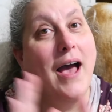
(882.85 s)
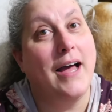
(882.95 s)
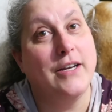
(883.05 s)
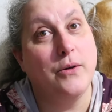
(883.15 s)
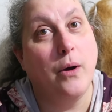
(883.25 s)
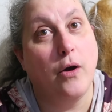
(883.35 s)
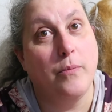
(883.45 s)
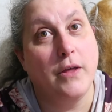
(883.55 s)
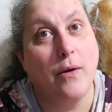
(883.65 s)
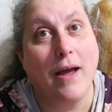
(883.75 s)
I do
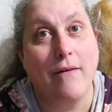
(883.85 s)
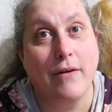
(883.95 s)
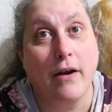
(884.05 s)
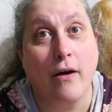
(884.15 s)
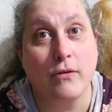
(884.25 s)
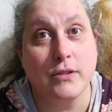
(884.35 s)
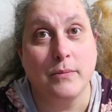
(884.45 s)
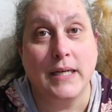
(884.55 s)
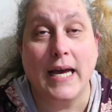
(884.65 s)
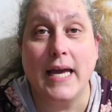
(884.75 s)
hope that you're having an
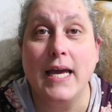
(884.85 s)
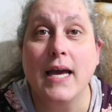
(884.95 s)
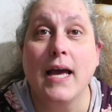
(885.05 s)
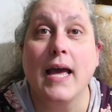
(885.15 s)
awesome day.